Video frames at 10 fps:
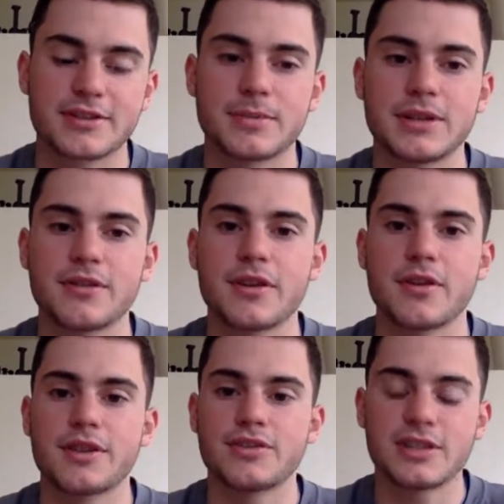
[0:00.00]
spindle
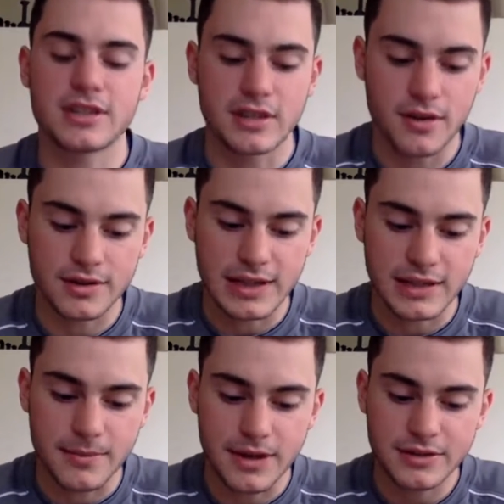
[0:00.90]
though and the GTO is that
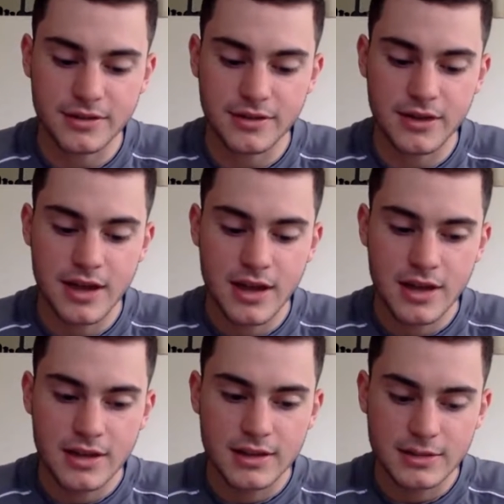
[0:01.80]
the muscle
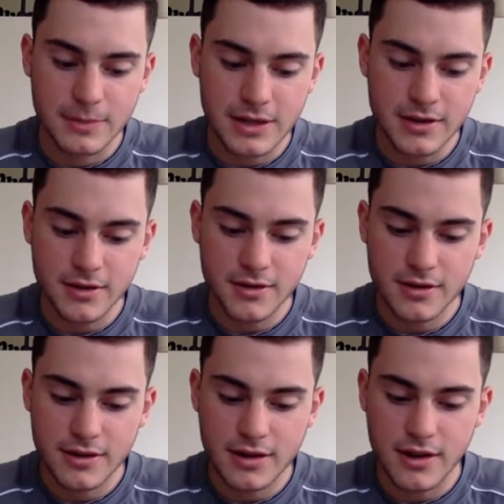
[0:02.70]
spindle
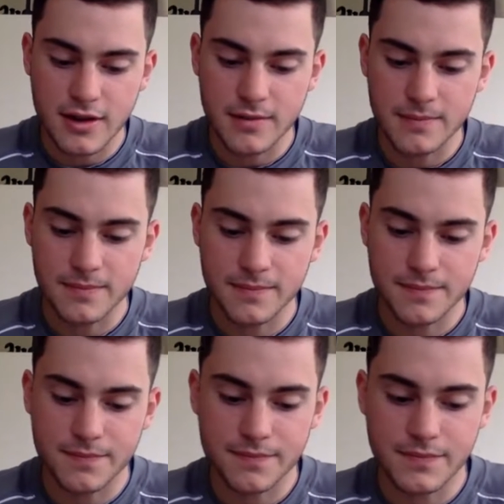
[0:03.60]

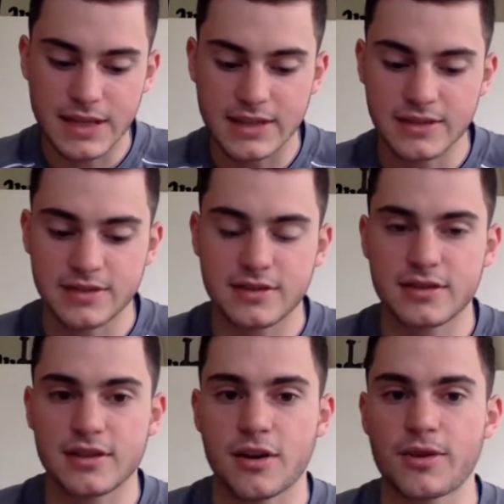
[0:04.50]
is
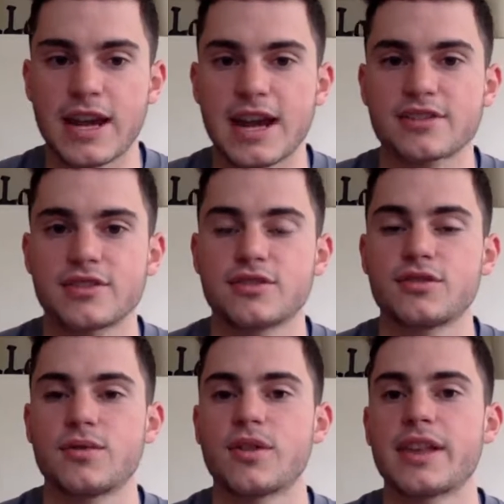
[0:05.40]
a reaction
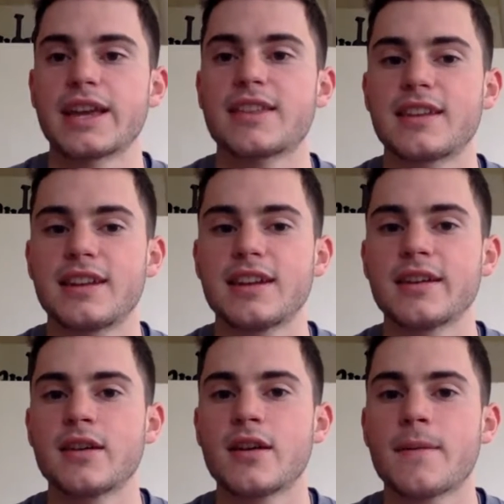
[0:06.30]
to the
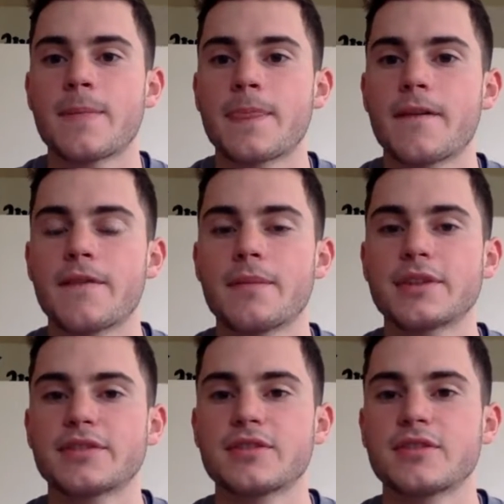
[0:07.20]
lengthening of the
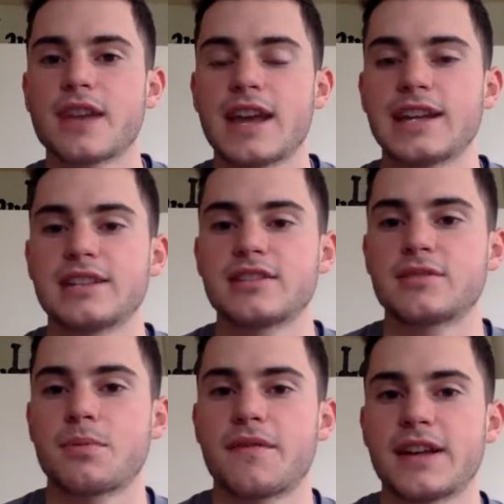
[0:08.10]
muscle, and it
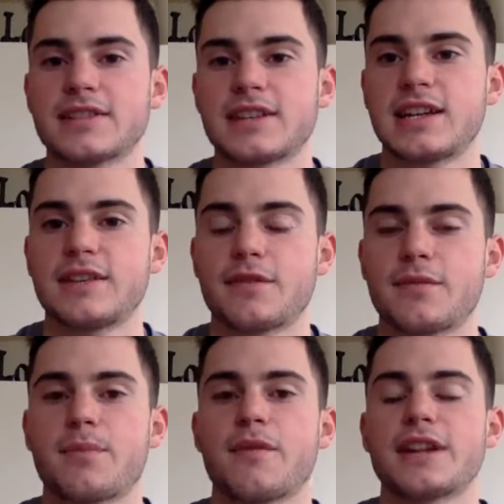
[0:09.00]
prevents
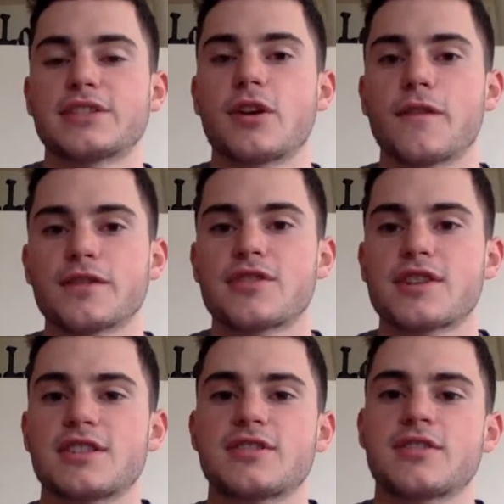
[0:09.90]

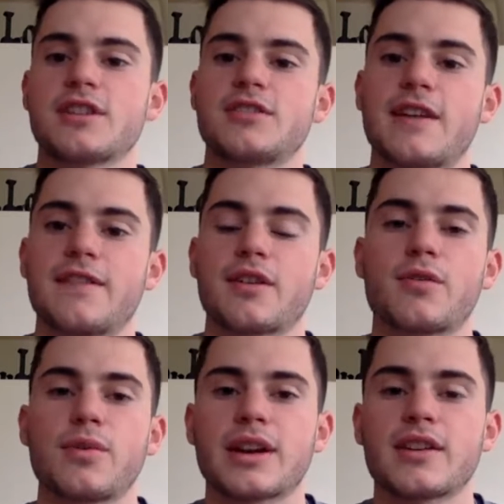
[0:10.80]
overstretching. So then you have a
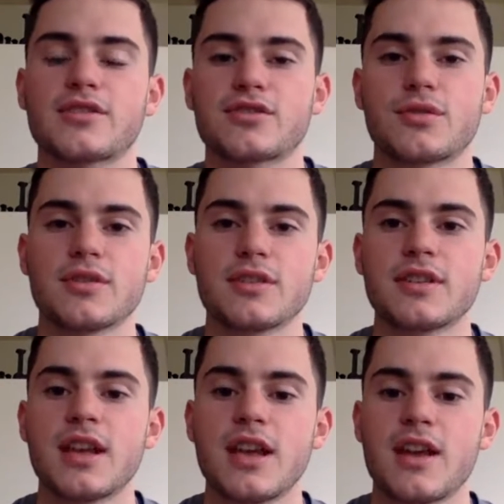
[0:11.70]
quick
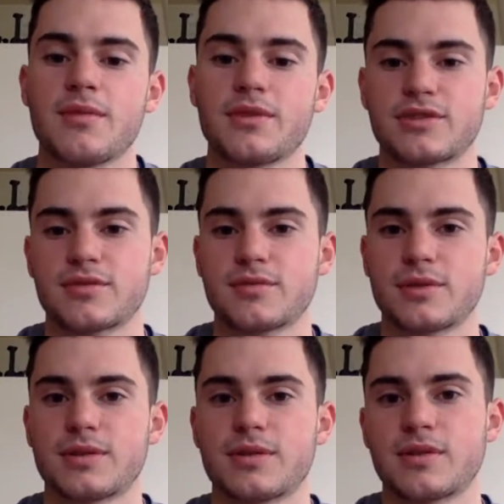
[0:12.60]
shorten, which would